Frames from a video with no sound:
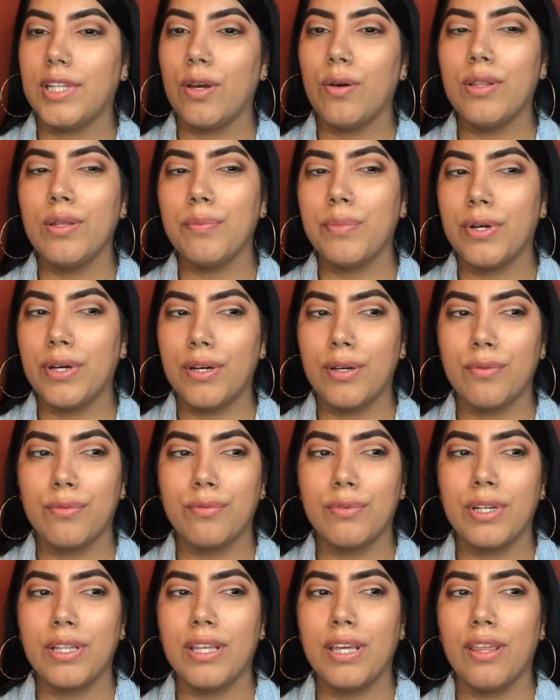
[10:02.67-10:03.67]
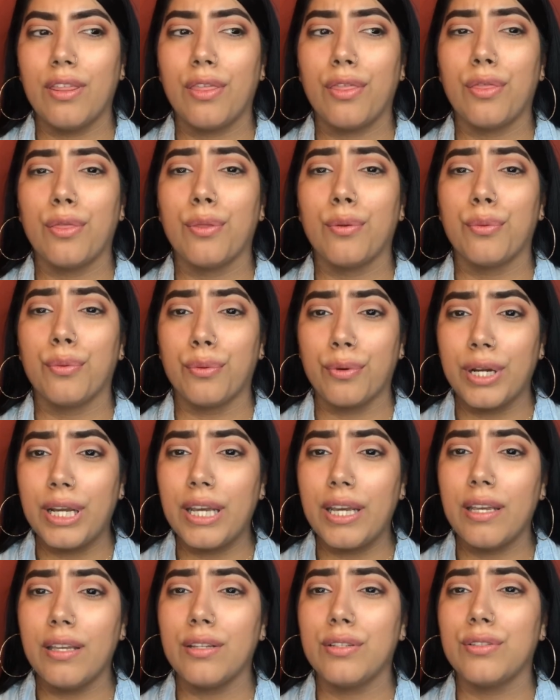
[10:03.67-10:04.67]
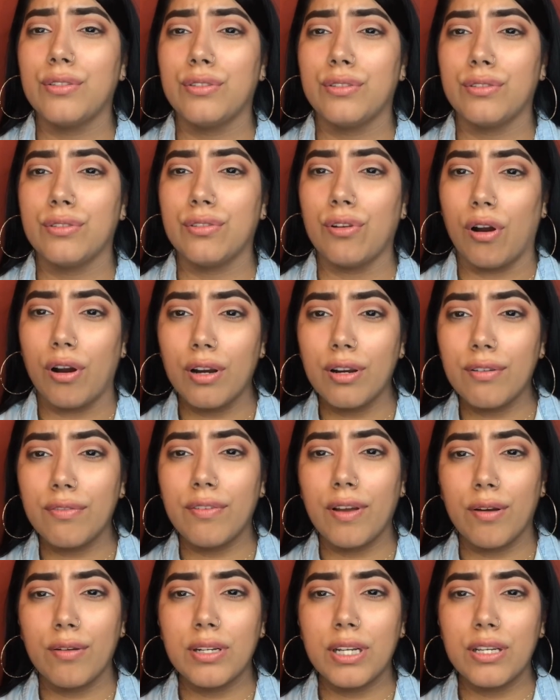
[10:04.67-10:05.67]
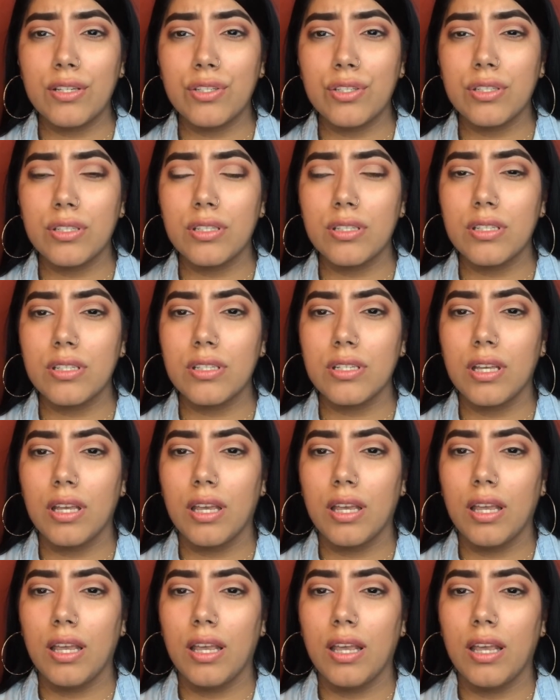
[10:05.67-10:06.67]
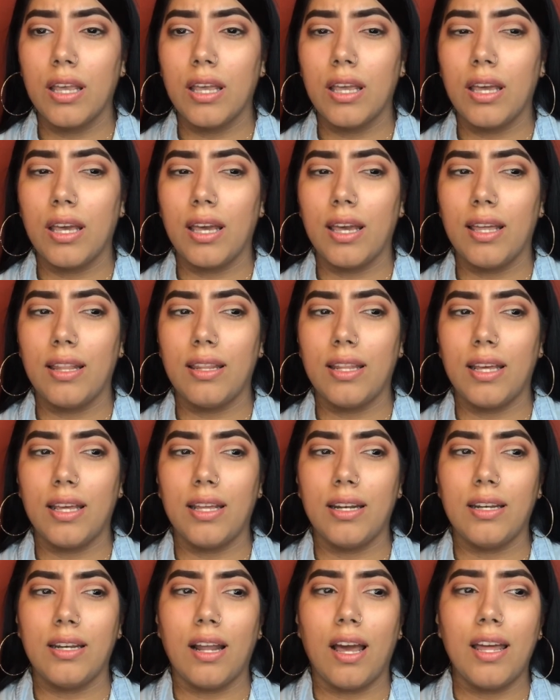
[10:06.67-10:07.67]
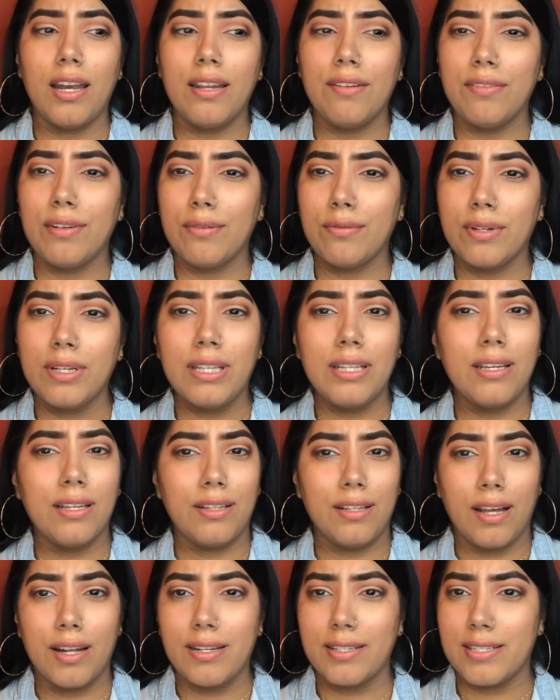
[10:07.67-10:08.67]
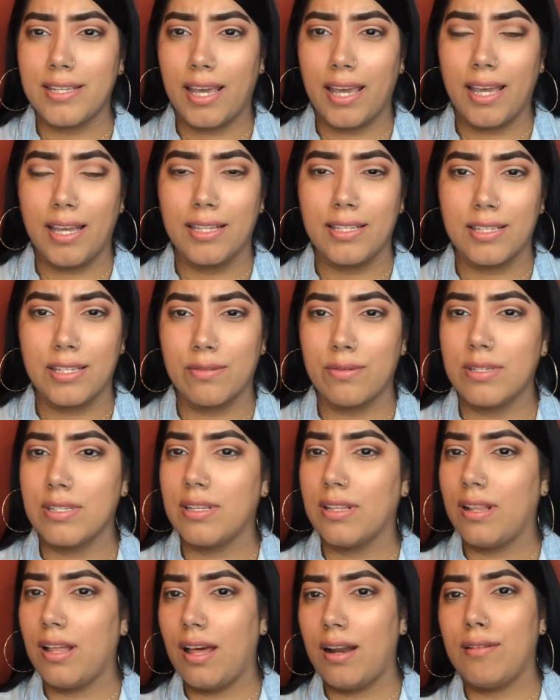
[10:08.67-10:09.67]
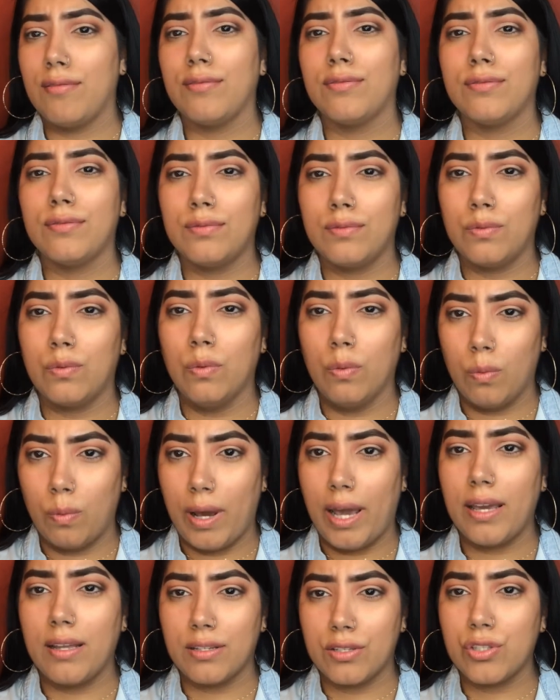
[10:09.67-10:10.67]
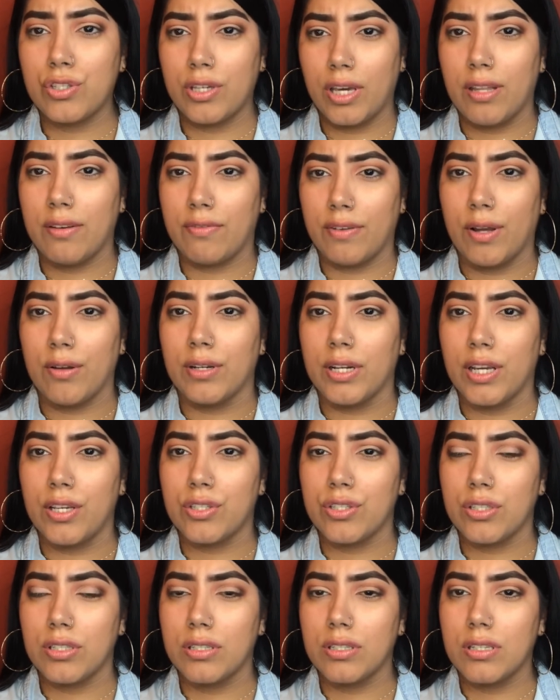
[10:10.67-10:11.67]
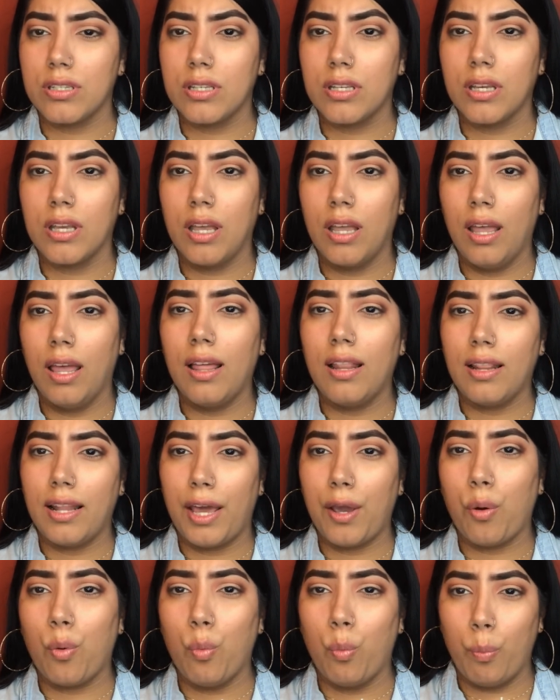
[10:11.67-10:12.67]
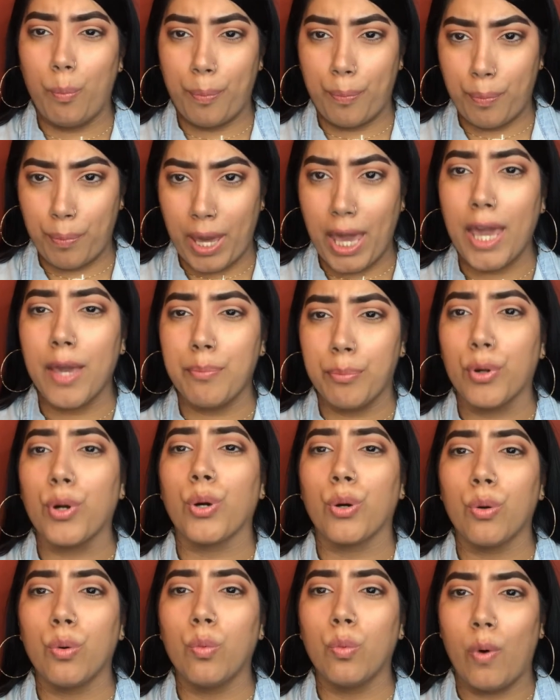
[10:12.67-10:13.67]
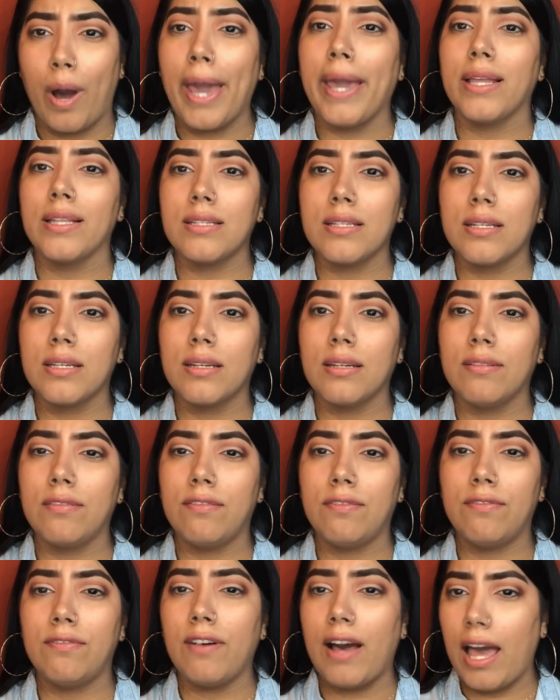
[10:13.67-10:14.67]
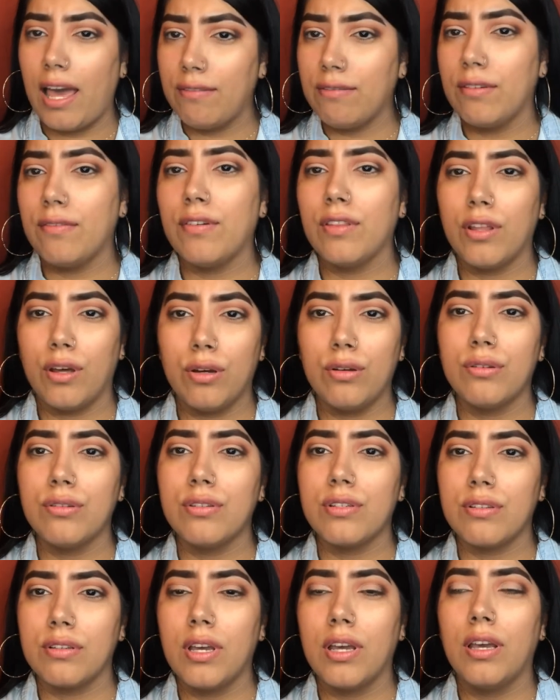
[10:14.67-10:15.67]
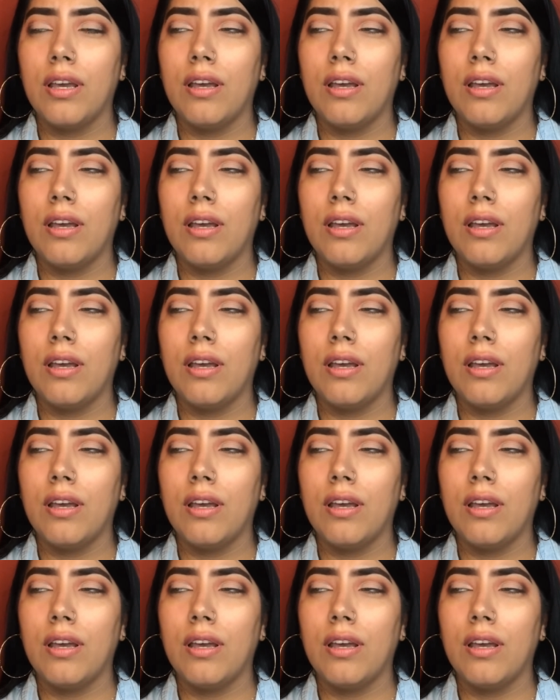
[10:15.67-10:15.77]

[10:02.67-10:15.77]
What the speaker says: They only put really 3 dark foundations and then not even really a lot of tans. It was a lot of white shade foundations, like paper white. 5 of those